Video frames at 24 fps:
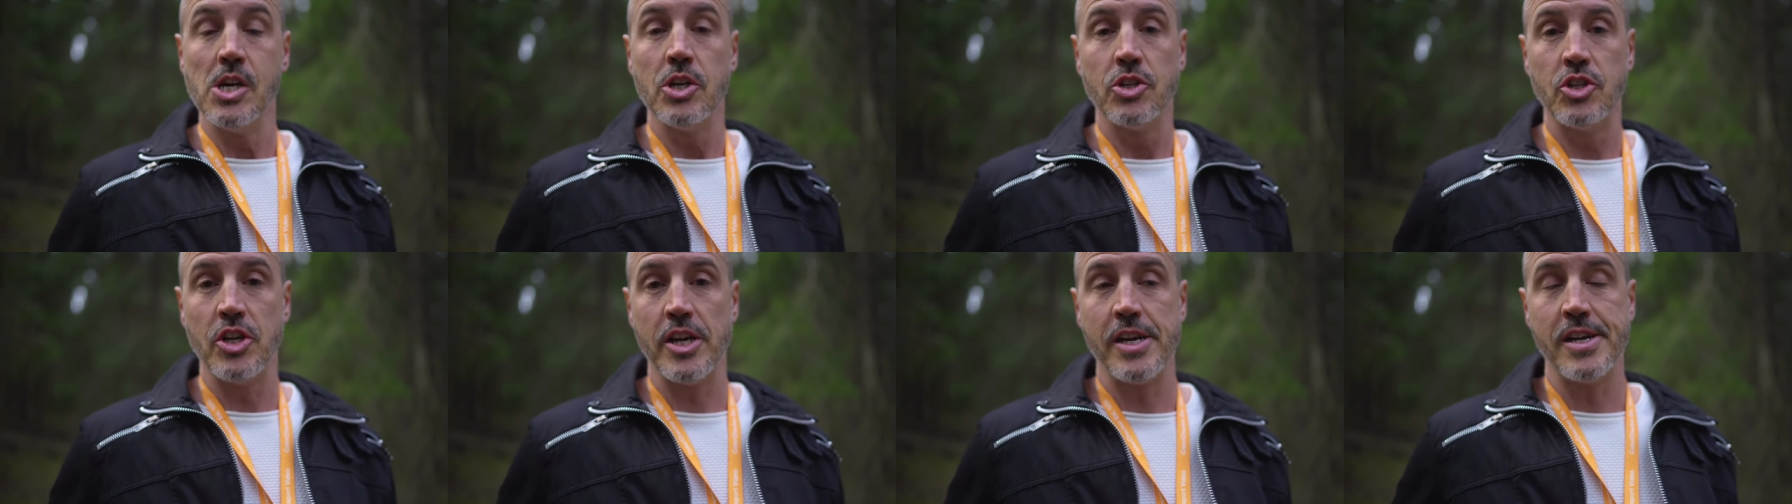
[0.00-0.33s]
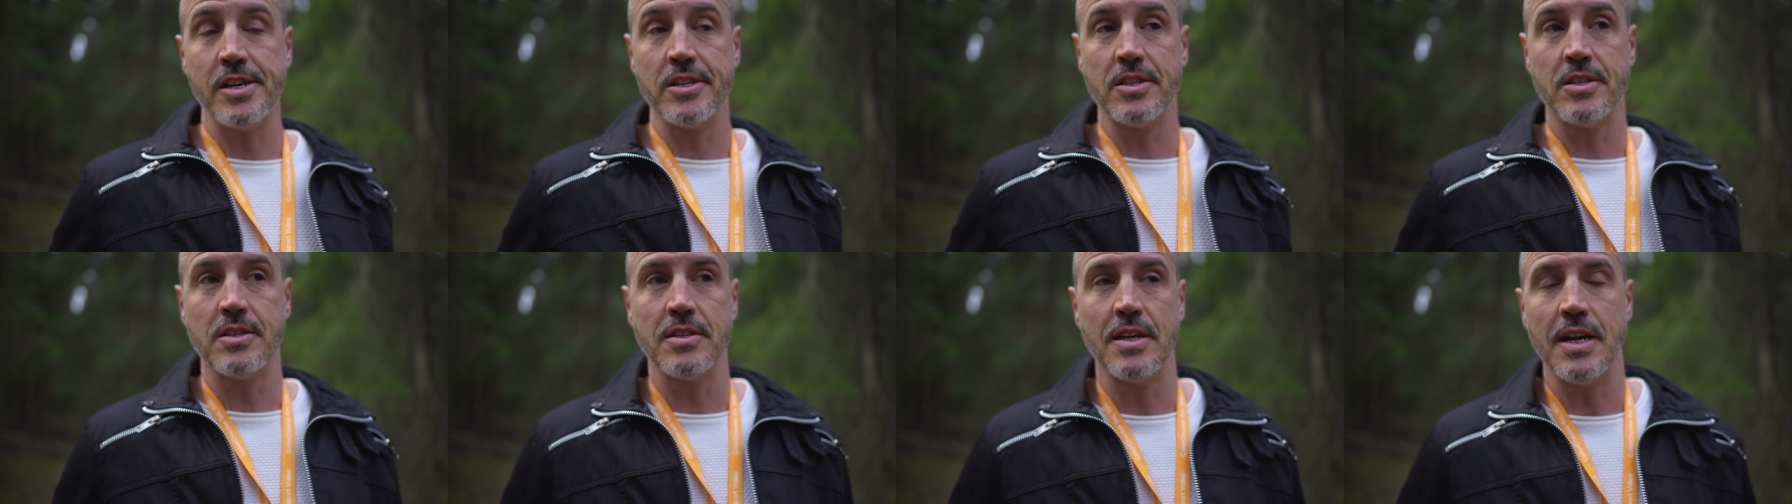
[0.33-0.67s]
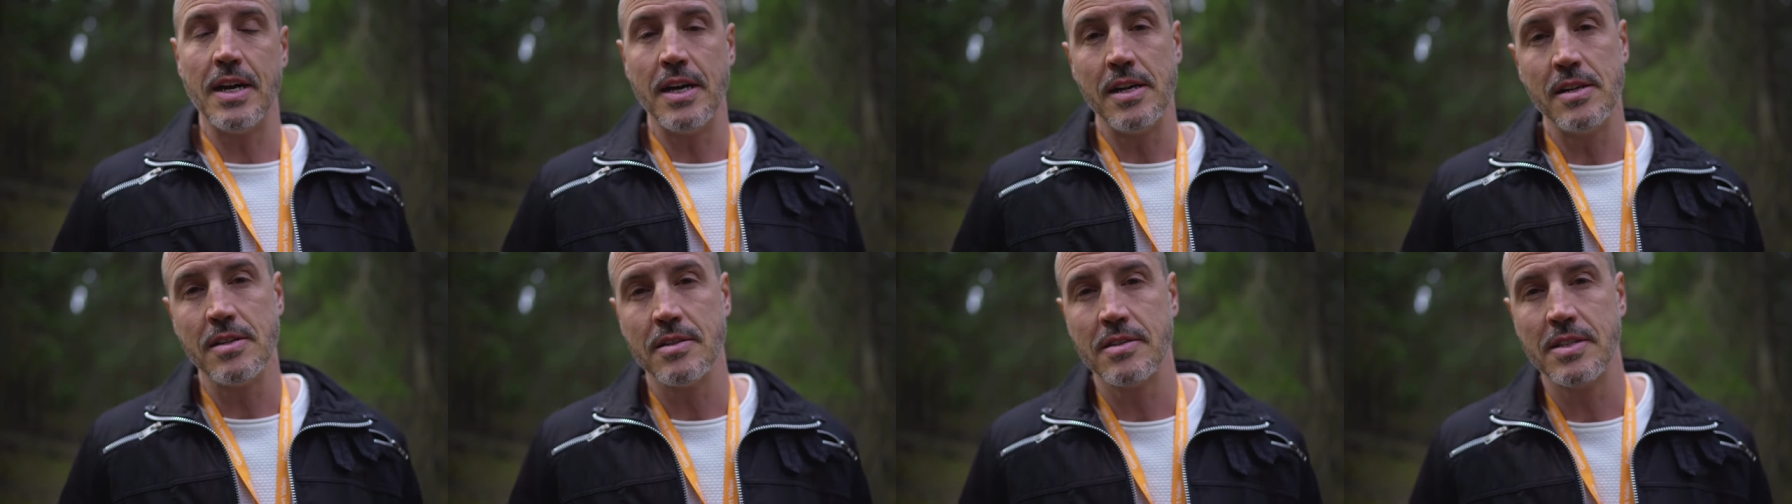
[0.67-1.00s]
Cheers.
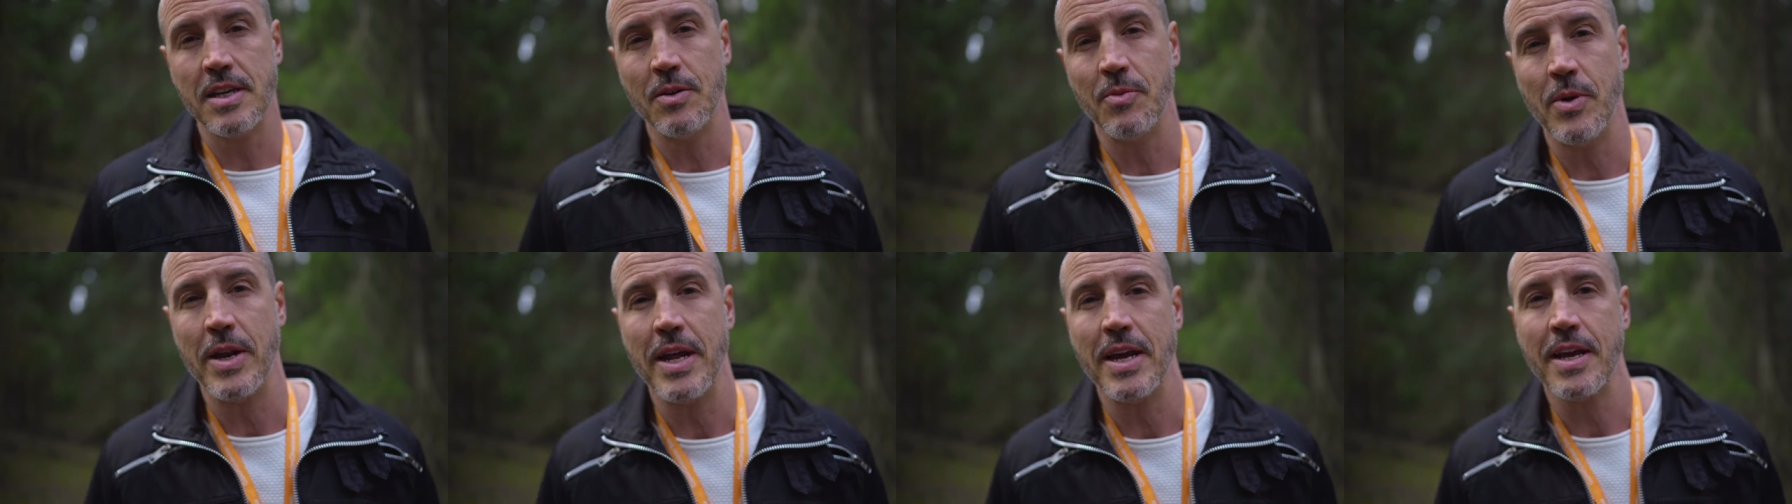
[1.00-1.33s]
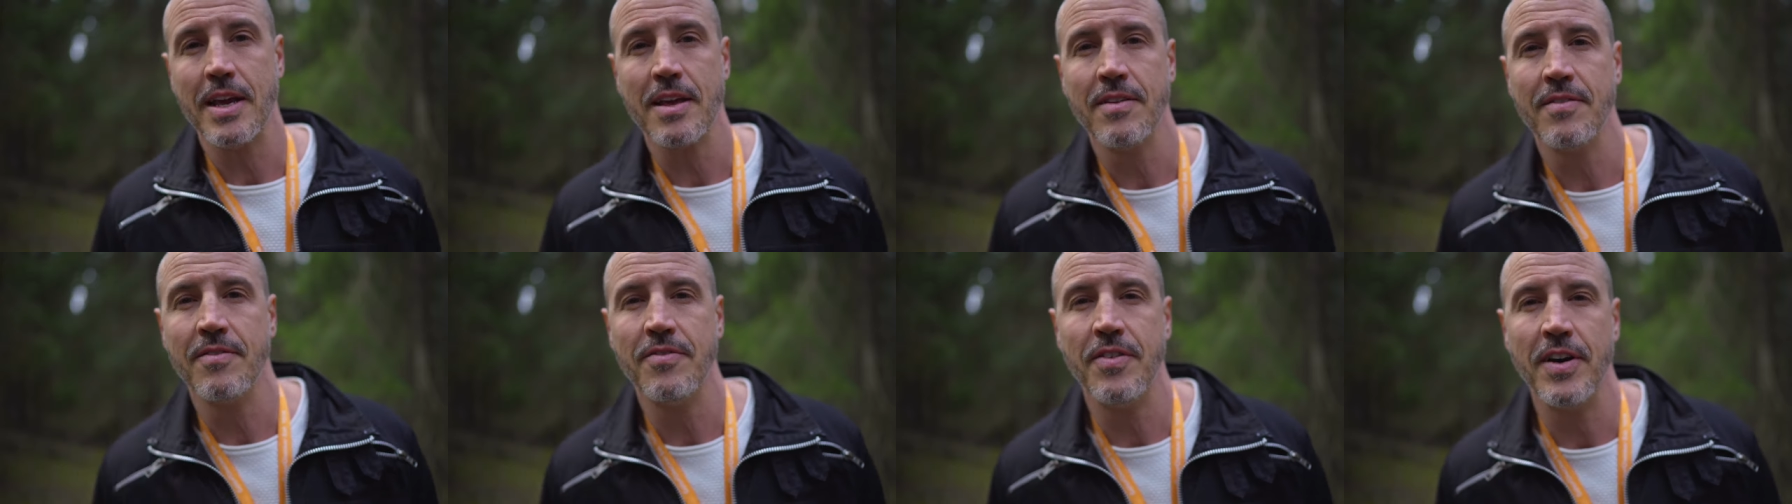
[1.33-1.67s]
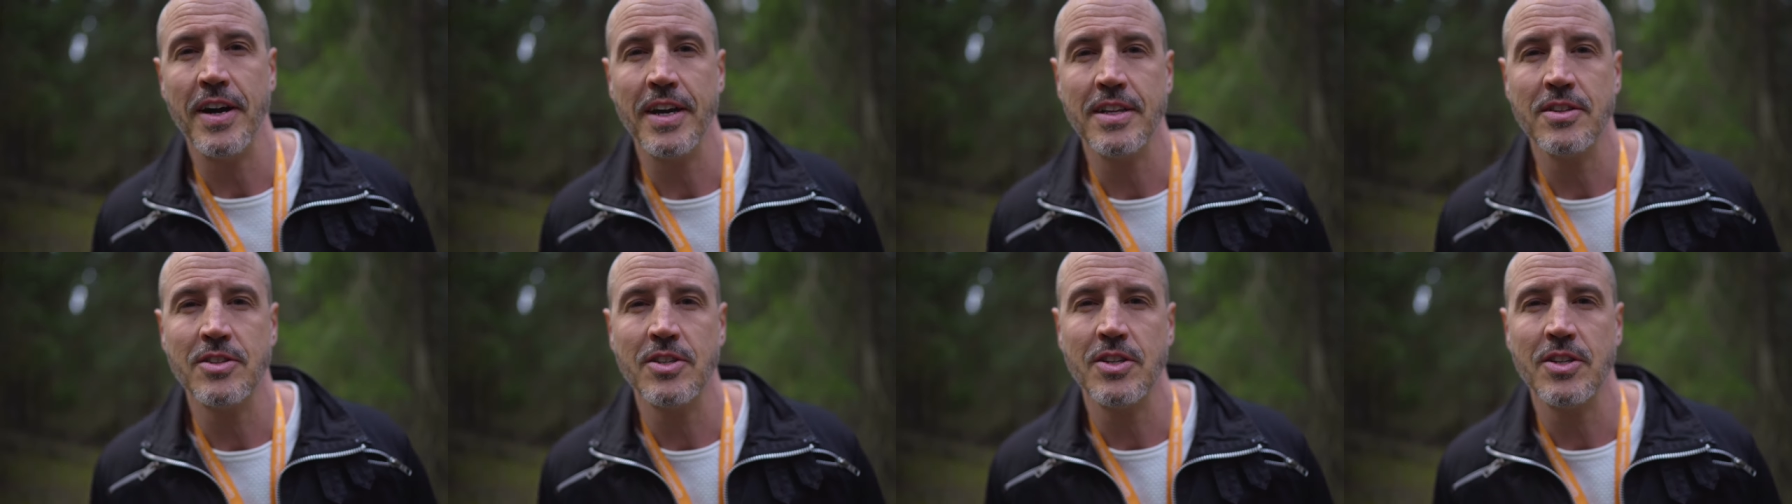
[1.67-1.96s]
I'll see what I can find